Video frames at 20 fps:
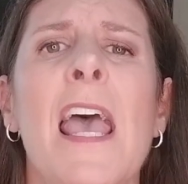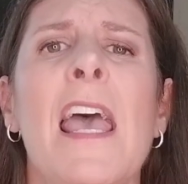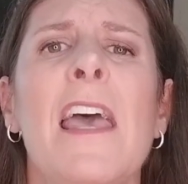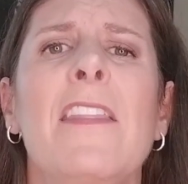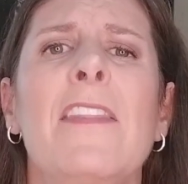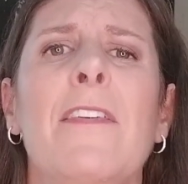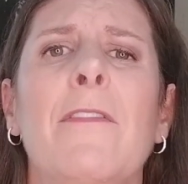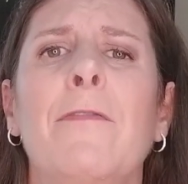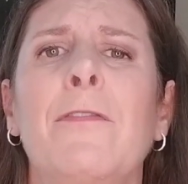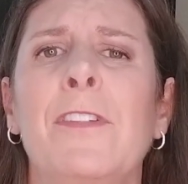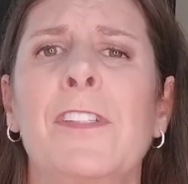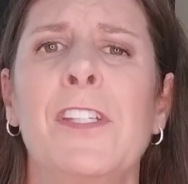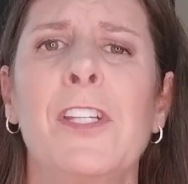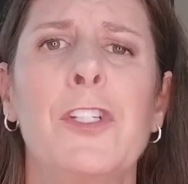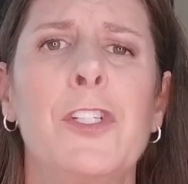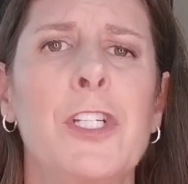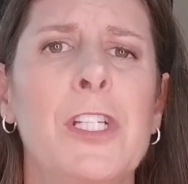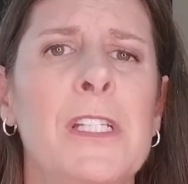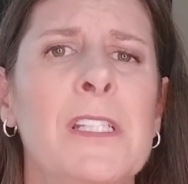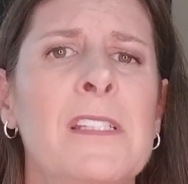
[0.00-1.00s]
the
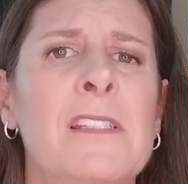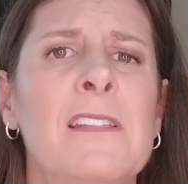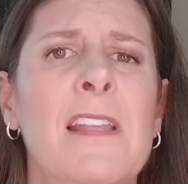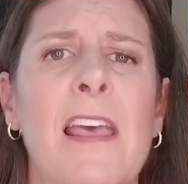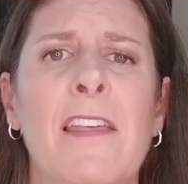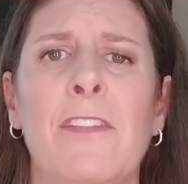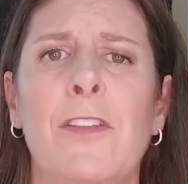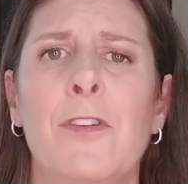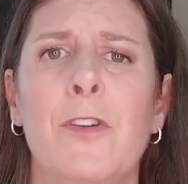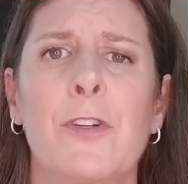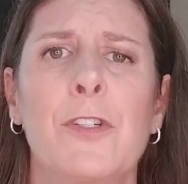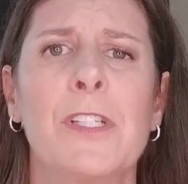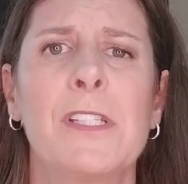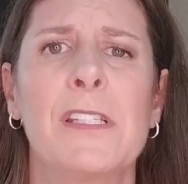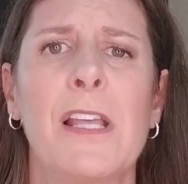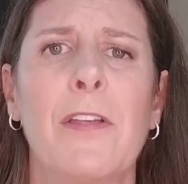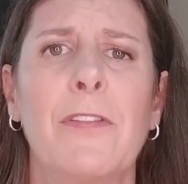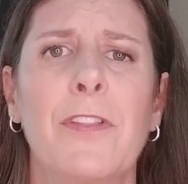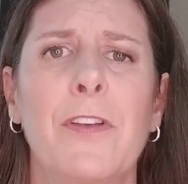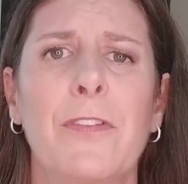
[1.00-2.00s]
physicians and the nurses
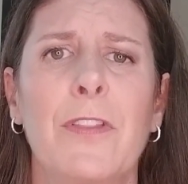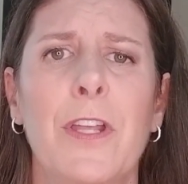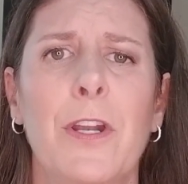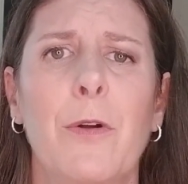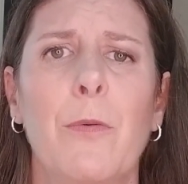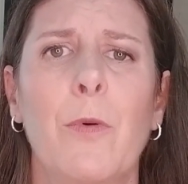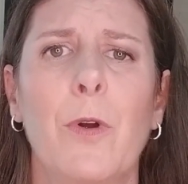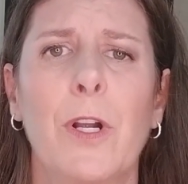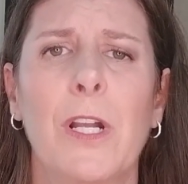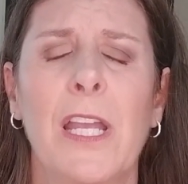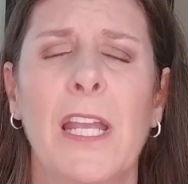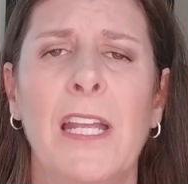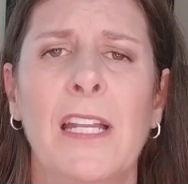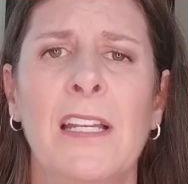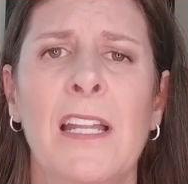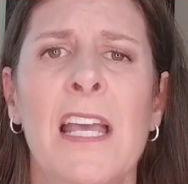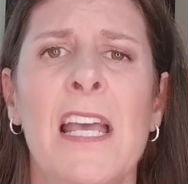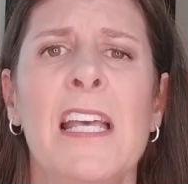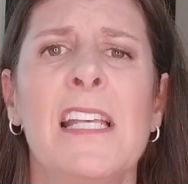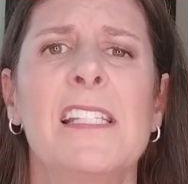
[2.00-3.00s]
out there that are working,